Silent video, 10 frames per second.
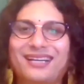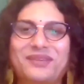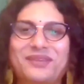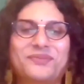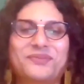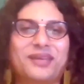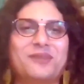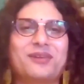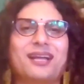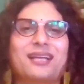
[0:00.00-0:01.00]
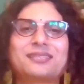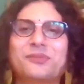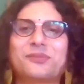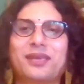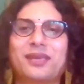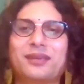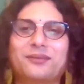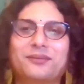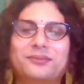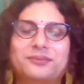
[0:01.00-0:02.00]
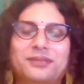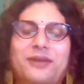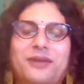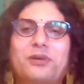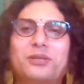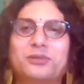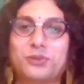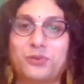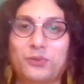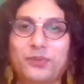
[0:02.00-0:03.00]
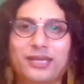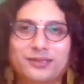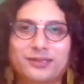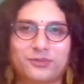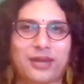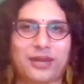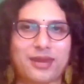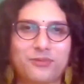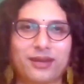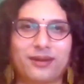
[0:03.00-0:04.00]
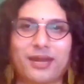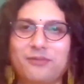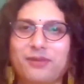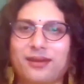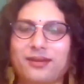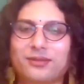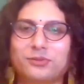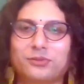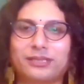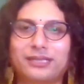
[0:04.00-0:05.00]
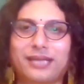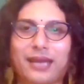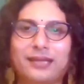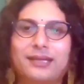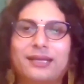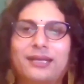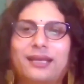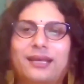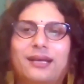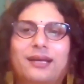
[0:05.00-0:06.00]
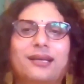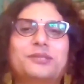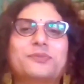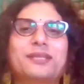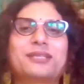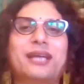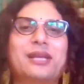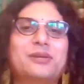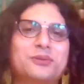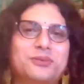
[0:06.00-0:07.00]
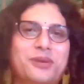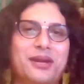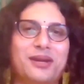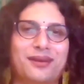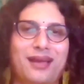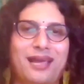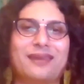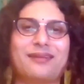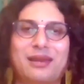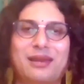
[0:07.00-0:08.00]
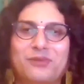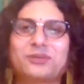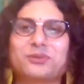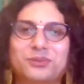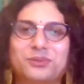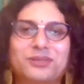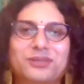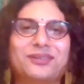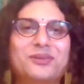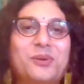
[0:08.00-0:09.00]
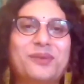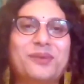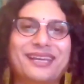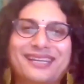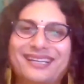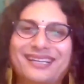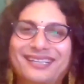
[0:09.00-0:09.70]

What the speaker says: If anyone asks me if I want to go back to anywhere in this world, then it's my childhood where I really want to go back.